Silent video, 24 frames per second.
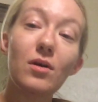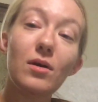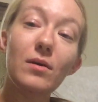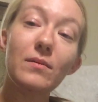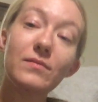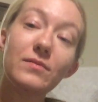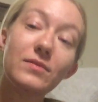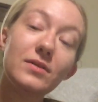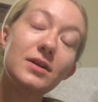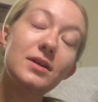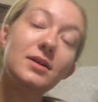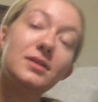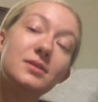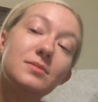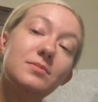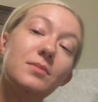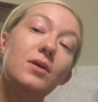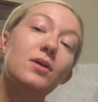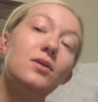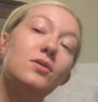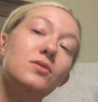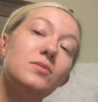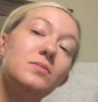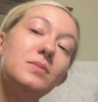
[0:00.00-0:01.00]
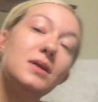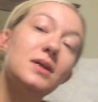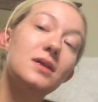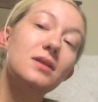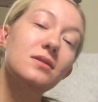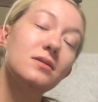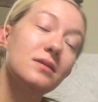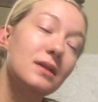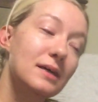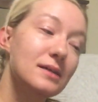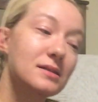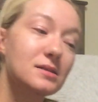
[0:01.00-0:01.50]
hopefully tomorrow will be the
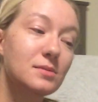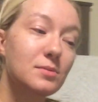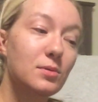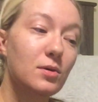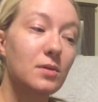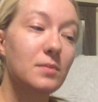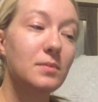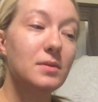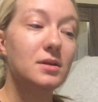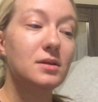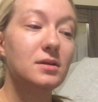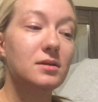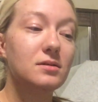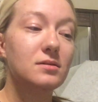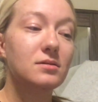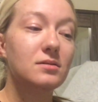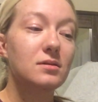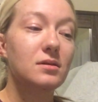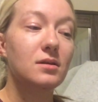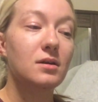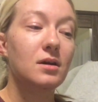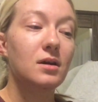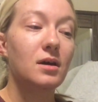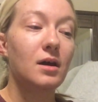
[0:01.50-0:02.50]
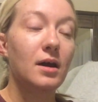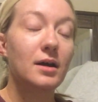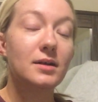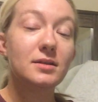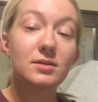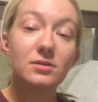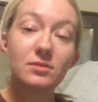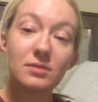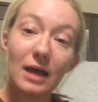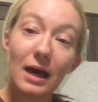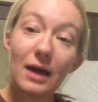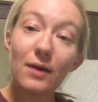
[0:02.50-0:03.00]
last appointment
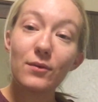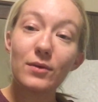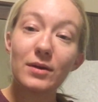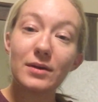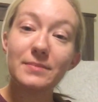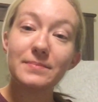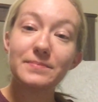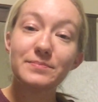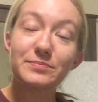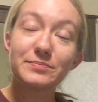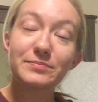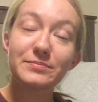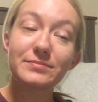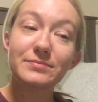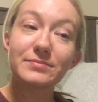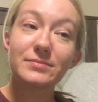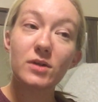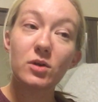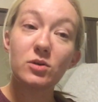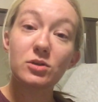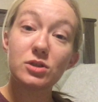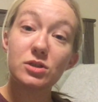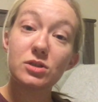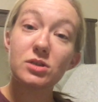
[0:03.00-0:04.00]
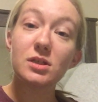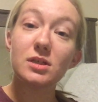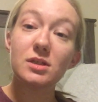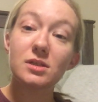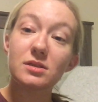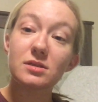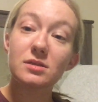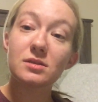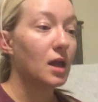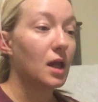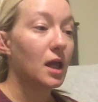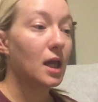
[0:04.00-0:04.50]
until that one, which is good.
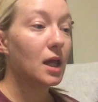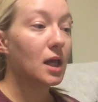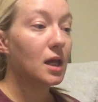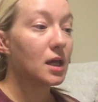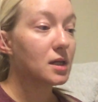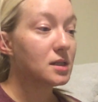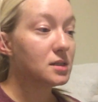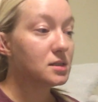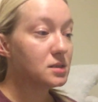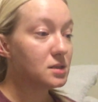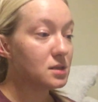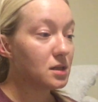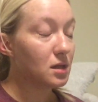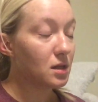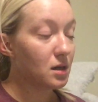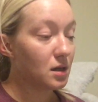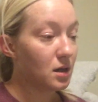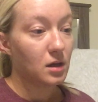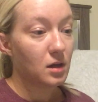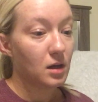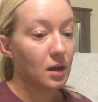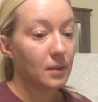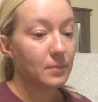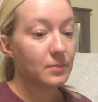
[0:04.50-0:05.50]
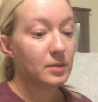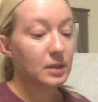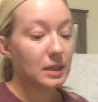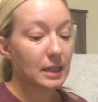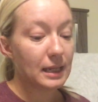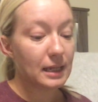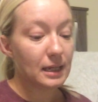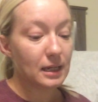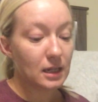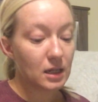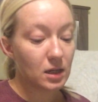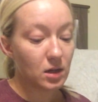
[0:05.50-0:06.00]
And I'm
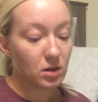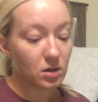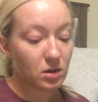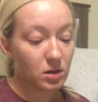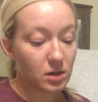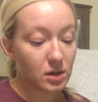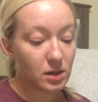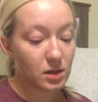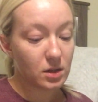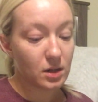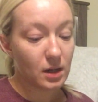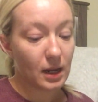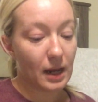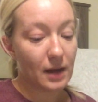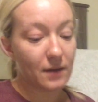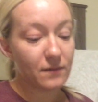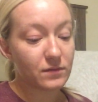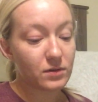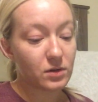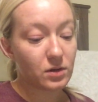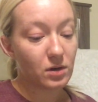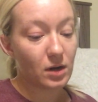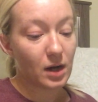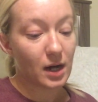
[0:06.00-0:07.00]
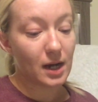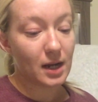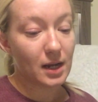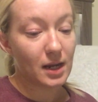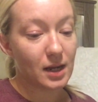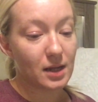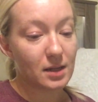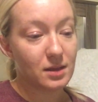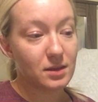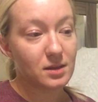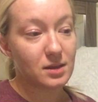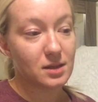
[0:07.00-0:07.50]
planning on after I
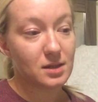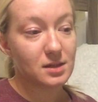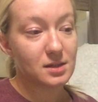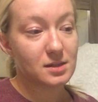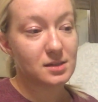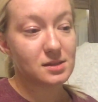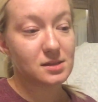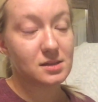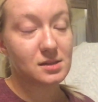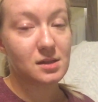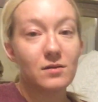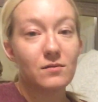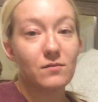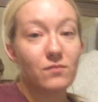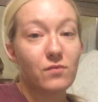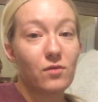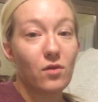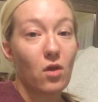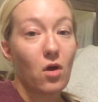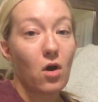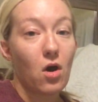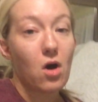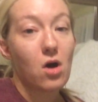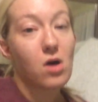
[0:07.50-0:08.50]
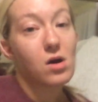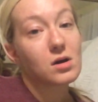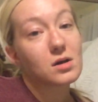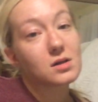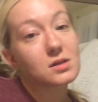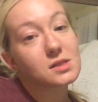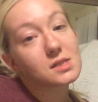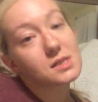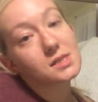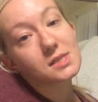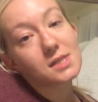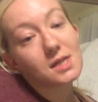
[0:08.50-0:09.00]
end this vlog
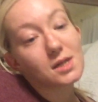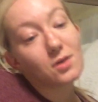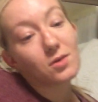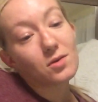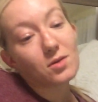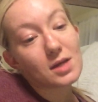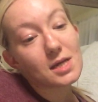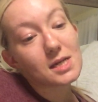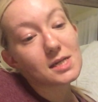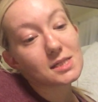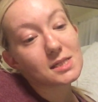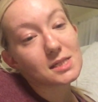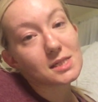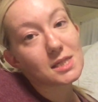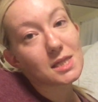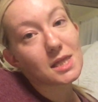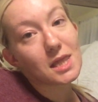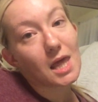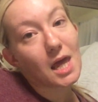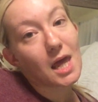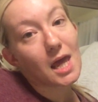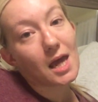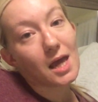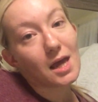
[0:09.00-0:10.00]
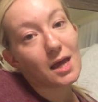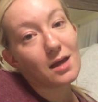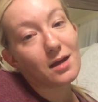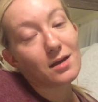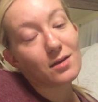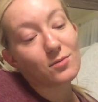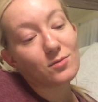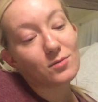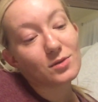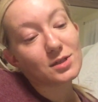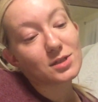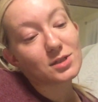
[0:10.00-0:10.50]
series
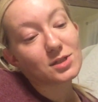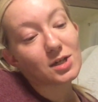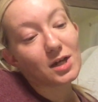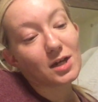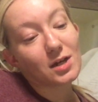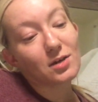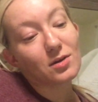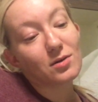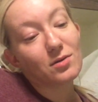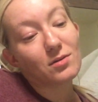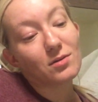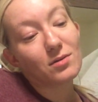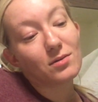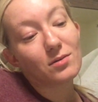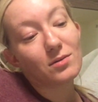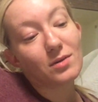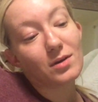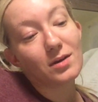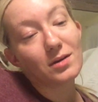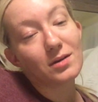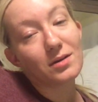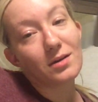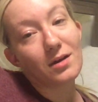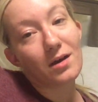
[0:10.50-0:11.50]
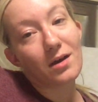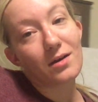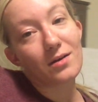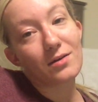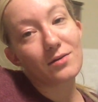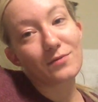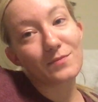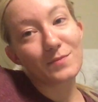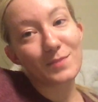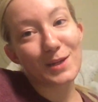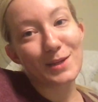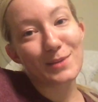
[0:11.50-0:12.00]
thing, which I know a lot
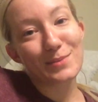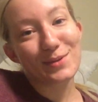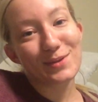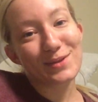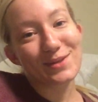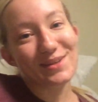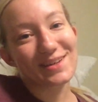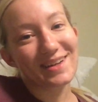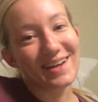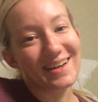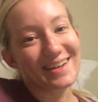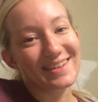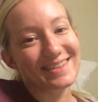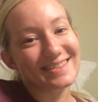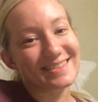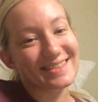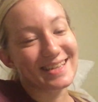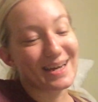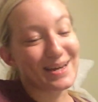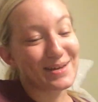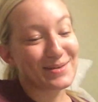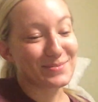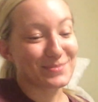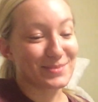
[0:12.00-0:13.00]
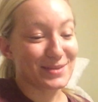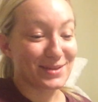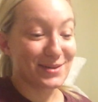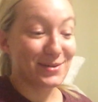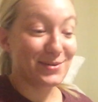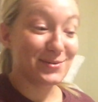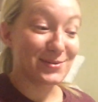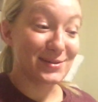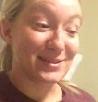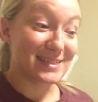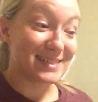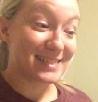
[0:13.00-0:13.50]
of people are kind of sad
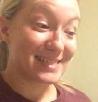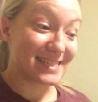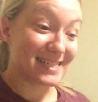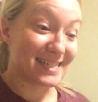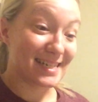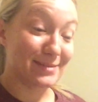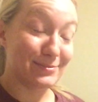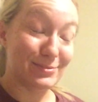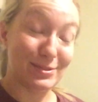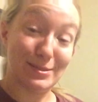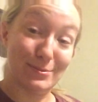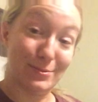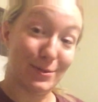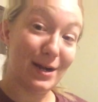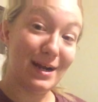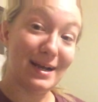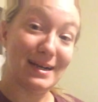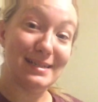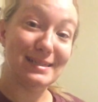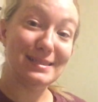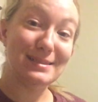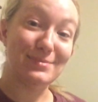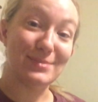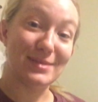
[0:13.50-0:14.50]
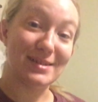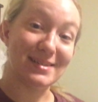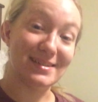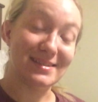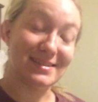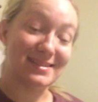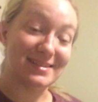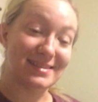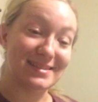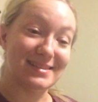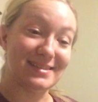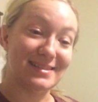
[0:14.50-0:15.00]
about, which I'm surprised
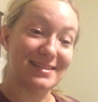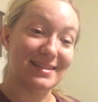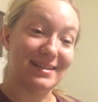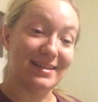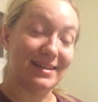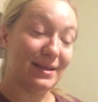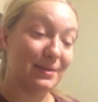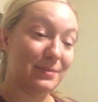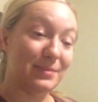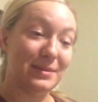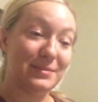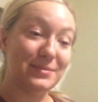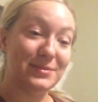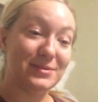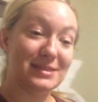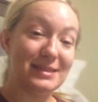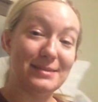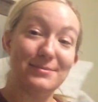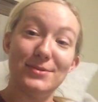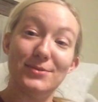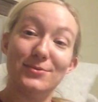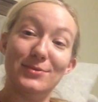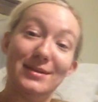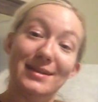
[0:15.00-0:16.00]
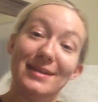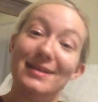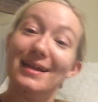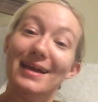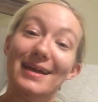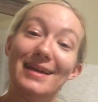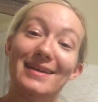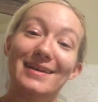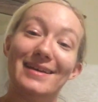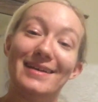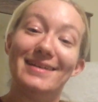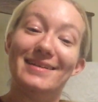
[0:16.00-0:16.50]
because a lot of people seem to really
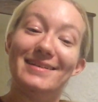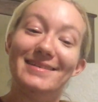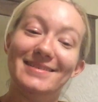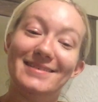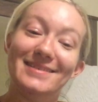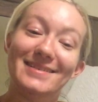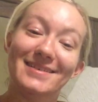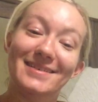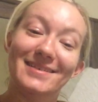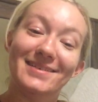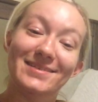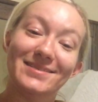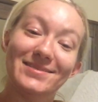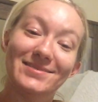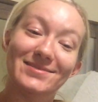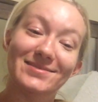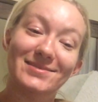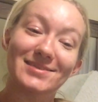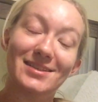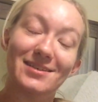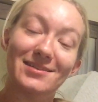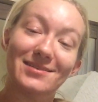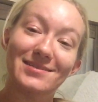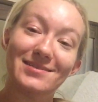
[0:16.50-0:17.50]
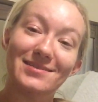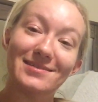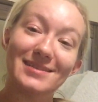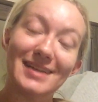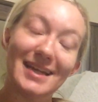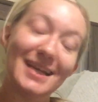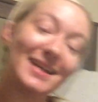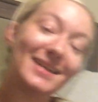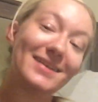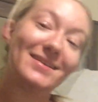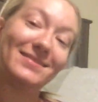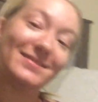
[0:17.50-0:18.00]
like it. So
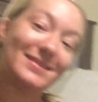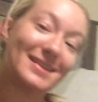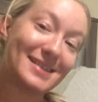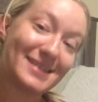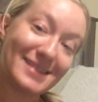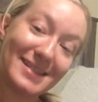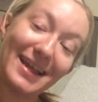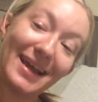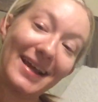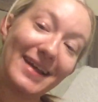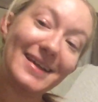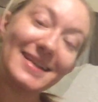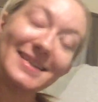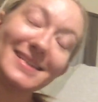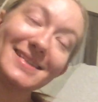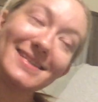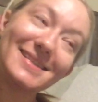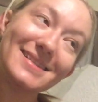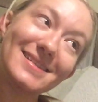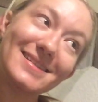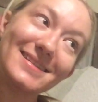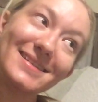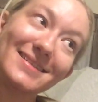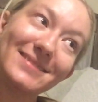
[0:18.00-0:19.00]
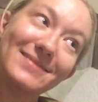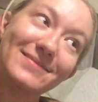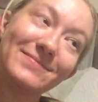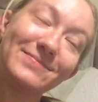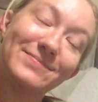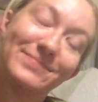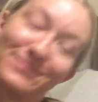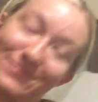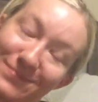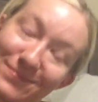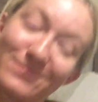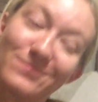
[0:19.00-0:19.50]
thank you, that's nice.
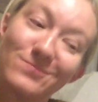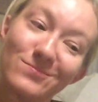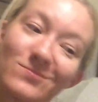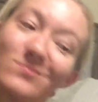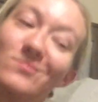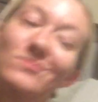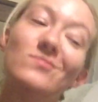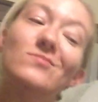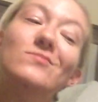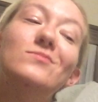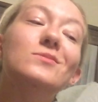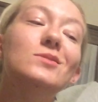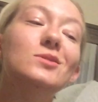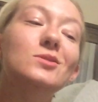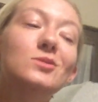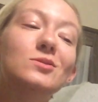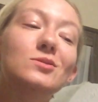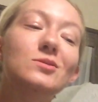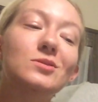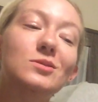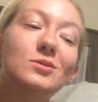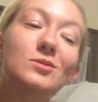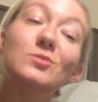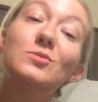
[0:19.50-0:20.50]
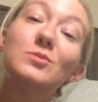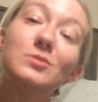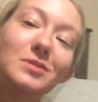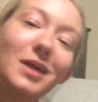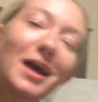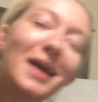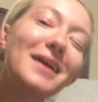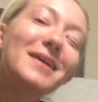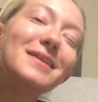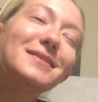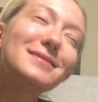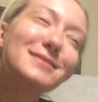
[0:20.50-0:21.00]
That's, that's real
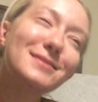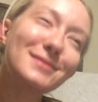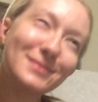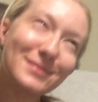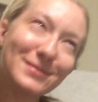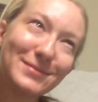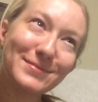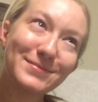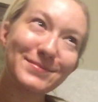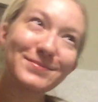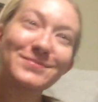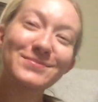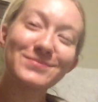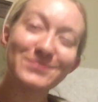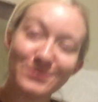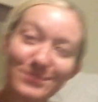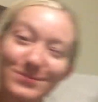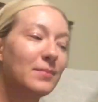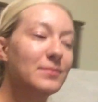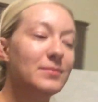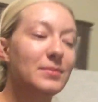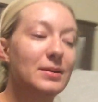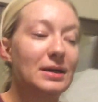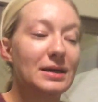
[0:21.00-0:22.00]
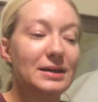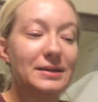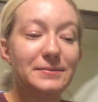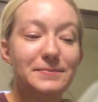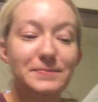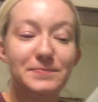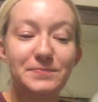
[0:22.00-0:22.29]
nice. But